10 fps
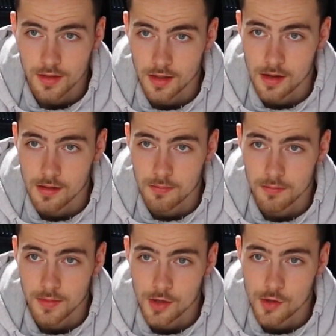I
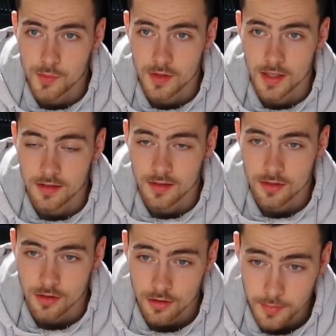hope to get this
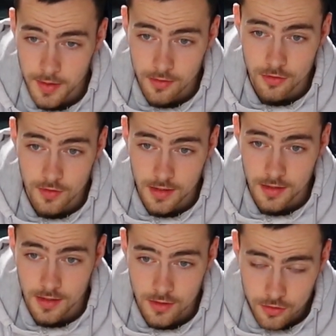car back on track
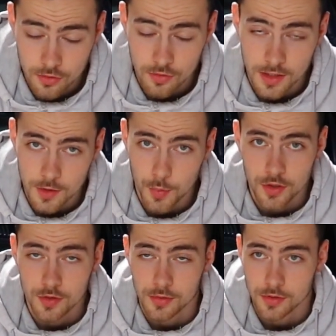as soon as
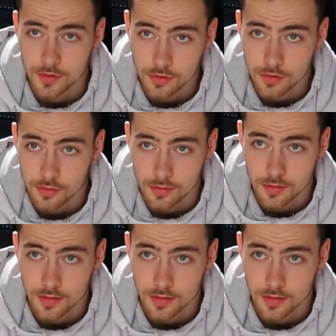possible to